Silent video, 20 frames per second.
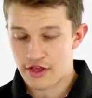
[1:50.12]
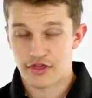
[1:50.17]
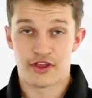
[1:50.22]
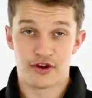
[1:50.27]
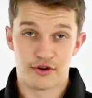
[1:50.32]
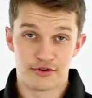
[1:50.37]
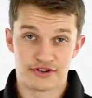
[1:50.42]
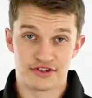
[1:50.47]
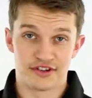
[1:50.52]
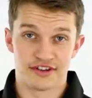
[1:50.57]

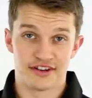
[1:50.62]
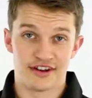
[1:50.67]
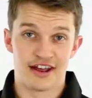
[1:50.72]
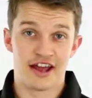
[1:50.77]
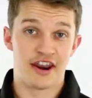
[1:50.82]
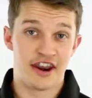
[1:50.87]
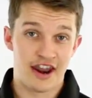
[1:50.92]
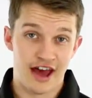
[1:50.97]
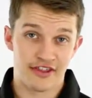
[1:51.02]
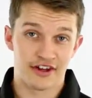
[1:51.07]
there is
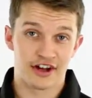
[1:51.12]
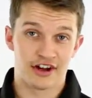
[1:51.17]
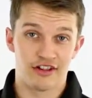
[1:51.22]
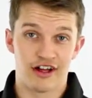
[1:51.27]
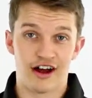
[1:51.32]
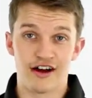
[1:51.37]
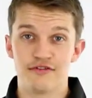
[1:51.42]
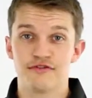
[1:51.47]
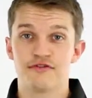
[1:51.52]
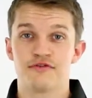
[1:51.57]
another
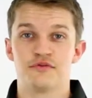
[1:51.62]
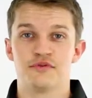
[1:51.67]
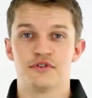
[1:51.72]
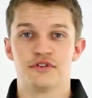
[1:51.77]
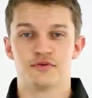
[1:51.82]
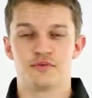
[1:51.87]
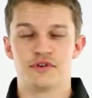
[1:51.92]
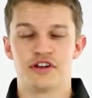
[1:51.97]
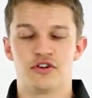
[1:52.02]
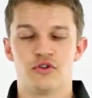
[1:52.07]
glove,
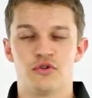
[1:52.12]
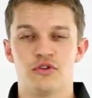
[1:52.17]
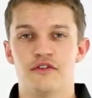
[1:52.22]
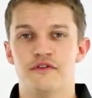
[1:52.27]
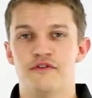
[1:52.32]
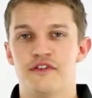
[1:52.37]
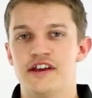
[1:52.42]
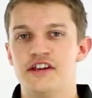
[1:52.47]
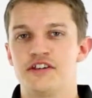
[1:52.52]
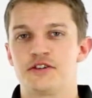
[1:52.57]
which we call a
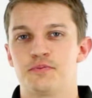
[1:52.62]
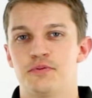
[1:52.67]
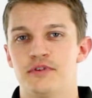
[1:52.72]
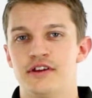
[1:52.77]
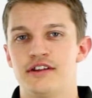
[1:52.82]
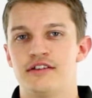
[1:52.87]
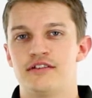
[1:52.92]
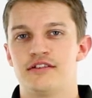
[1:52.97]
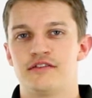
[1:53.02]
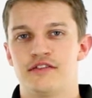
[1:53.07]

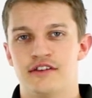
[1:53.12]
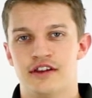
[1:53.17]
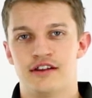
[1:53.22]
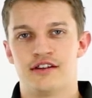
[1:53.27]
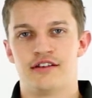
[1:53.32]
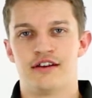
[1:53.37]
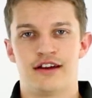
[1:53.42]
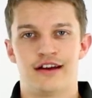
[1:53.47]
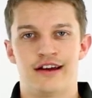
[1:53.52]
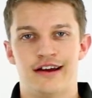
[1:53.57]
V-split,
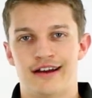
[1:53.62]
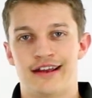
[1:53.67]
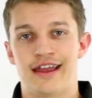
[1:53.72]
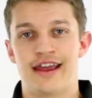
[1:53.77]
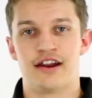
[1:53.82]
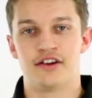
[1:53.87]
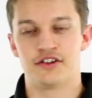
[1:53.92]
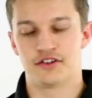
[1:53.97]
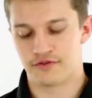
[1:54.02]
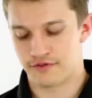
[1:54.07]
that
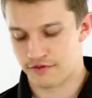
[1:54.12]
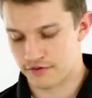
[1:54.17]
counters